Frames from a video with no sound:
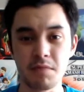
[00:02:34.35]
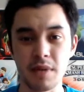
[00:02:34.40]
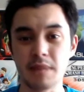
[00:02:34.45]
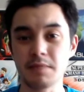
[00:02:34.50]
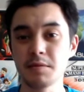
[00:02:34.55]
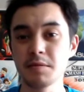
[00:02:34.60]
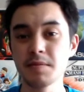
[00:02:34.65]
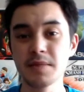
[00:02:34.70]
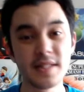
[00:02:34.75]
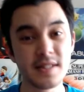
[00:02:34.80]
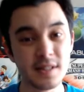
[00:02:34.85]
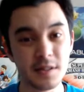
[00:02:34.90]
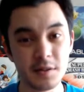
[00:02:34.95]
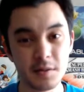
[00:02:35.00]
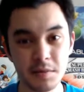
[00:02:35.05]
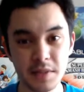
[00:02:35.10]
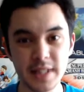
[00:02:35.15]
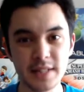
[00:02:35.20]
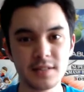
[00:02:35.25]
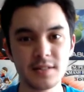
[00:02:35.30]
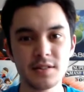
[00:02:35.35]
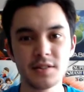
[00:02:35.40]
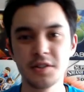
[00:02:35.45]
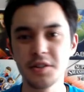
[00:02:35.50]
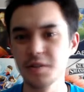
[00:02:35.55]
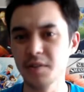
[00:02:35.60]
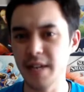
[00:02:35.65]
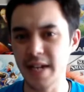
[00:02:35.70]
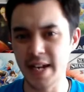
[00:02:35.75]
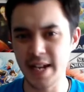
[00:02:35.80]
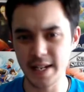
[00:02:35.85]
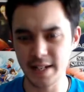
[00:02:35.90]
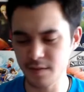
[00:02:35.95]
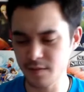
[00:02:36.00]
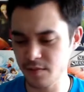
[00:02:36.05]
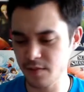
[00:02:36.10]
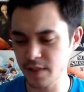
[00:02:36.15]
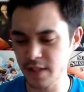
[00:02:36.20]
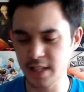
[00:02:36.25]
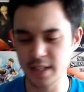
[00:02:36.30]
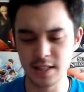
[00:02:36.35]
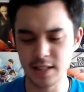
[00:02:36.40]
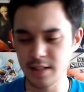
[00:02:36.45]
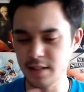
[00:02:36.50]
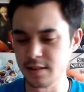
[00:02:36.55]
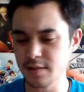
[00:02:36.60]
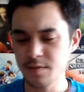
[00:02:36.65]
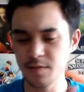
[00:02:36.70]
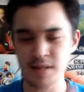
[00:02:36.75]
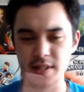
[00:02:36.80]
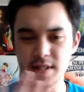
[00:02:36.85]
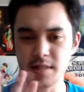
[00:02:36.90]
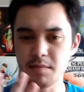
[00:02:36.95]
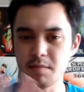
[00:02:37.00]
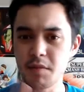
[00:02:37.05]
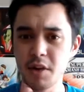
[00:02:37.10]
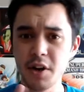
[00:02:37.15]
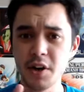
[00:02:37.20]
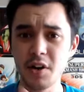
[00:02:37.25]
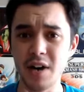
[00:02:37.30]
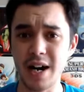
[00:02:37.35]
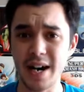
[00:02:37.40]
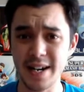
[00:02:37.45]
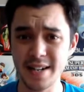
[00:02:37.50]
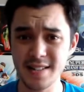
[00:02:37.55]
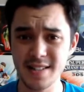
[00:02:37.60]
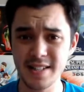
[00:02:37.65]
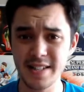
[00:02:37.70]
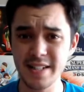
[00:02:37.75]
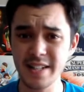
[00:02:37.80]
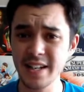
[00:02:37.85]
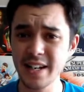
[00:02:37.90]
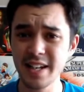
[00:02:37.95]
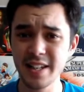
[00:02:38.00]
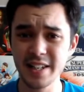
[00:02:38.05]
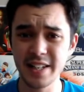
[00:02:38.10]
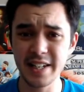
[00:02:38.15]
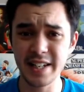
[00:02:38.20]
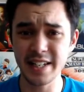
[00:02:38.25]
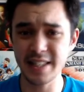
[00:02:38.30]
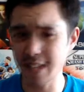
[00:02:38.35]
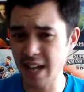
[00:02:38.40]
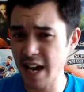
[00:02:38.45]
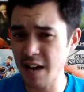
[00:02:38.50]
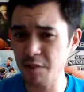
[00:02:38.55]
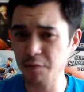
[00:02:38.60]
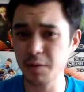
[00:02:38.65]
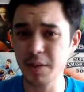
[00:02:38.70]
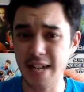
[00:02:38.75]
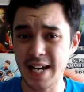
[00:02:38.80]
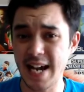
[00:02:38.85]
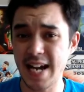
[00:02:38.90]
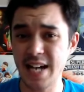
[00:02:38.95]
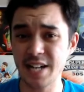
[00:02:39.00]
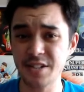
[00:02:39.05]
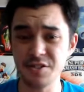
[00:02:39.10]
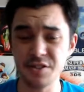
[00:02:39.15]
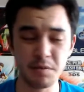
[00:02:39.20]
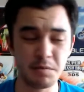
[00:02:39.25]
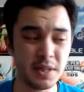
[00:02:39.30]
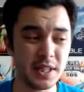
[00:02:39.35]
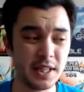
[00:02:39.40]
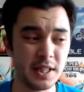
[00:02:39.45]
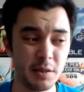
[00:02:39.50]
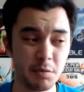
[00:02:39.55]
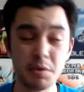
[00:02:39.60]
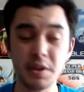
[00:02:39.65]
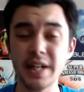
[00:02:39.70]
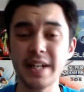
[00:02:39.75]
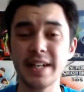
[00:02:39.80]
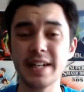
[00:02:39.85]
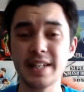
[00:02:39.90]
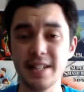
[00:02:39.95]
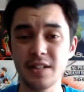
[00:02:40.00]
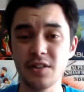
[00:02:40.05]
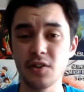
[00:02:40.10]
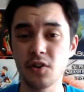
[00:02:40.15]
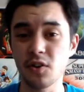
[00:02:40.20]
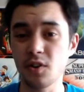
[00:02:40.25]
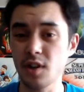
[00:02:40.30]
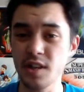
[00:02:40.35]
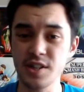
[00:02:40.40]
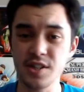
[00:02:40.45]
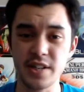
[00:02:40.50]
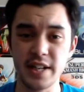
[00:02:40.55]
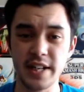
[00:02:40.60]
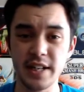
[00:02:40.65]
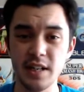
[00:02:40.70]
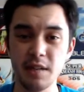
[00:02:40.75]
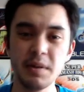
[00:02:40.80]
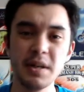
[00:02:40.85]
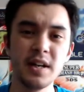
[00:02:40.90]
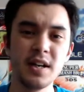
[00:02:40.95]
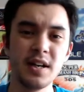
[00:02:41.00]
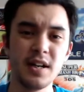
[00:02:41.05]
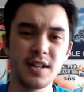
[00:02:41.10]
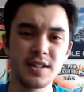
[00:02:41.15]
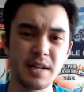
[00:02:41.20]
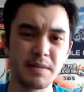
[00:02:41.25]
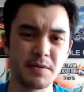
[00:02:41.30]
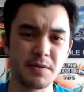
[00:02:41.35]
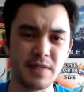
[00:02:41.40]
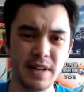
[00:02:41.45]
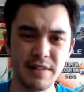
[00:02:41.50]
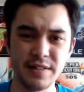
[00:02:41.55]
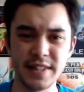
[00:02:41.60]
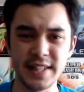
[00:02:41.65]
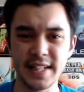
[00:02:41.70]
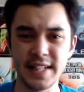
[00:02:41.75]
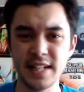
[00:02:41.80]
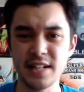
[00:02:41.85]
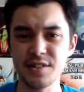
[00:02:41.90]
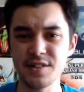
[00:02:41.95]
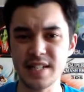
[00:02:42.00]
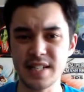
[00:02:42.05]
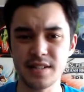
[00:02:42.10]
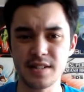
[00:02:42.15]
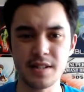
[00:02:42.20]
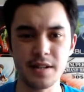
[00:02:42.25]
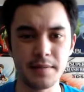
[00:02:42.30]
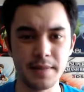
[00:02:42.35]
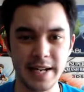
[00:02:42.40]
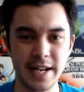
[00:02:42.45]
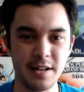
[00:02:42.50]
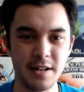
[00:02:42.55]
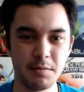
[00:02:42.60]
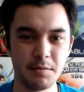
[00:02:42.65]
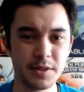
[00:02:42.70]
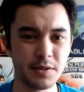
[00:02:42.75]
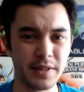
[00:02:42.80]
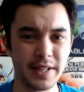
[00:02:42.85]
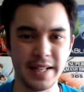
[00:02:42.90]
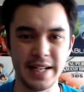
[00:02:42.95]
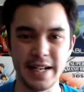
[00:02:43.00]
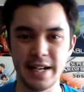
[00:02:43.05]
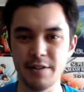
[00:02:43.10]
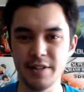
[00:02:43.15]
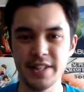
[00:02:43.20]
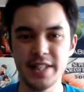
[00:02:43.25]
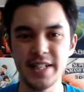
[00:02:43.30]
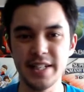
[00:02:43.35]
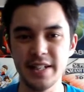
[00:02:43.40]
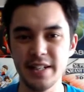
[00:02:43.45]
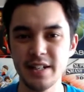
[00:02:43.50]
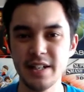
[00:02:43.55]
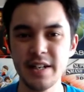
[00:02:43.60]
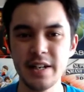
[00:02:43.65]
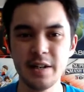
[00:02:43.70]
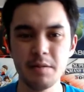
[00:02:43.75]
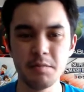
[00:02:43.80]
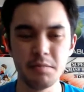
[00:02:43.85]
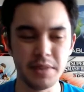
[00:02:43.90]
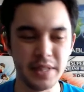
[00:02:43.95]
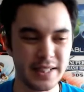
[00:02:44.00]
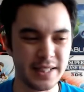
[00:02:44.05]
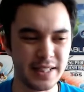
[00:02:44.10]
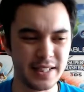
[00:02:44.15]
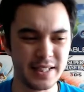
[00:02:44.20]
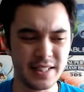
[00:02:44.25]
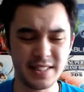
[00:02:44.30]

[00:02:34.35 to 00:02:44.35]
probably Xenoblade 2, and freaking, was it Mario Odyssey? Like, that would actually be a pretty killer launch lineup on top of everything else that's coming out between now and then. But